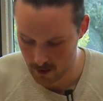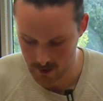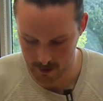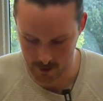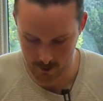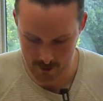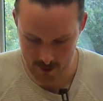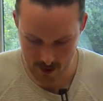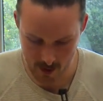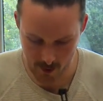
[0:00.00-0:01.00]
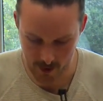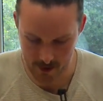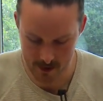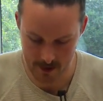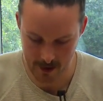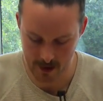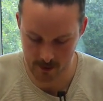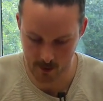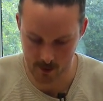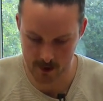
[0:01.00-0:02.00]
And now the tricky part is to
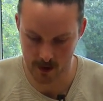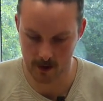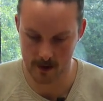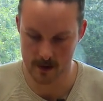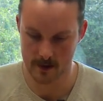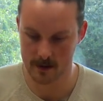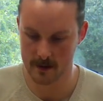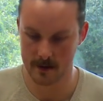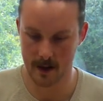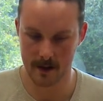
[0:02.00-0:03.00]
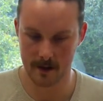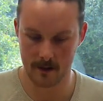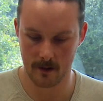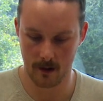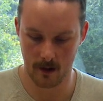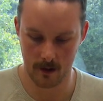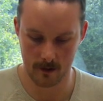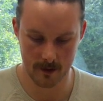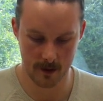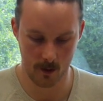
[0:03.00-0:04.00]
get those guys set
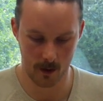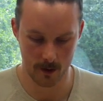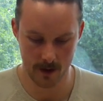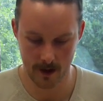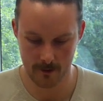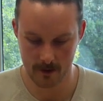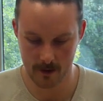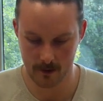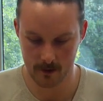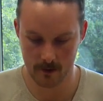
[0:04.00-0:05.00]
onto our shaft.